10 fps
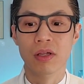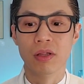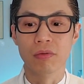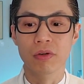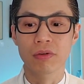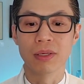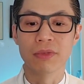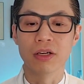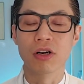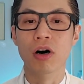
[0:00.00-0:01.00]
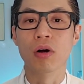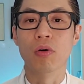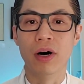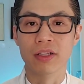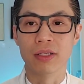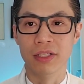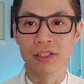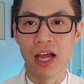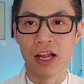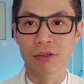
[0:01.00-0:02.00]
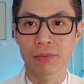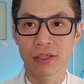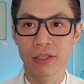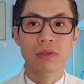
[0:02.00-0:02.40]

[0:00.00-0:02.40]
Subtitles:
through something called quantum entanglement.